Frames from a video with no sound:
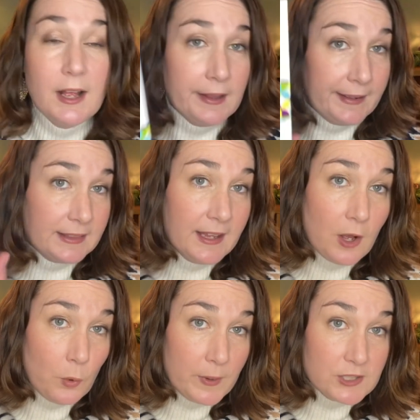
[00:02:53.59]
like they
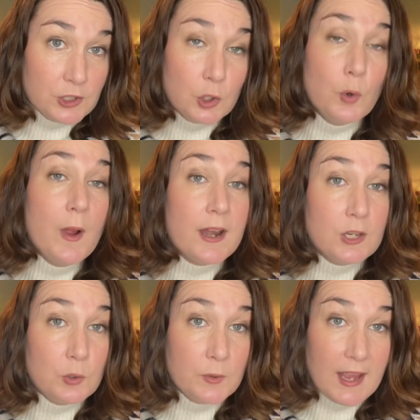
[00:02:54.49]
always do, and
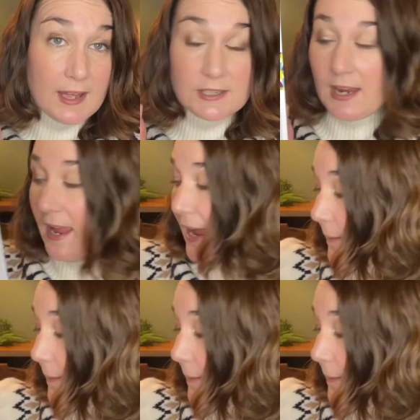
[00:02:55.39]
you get a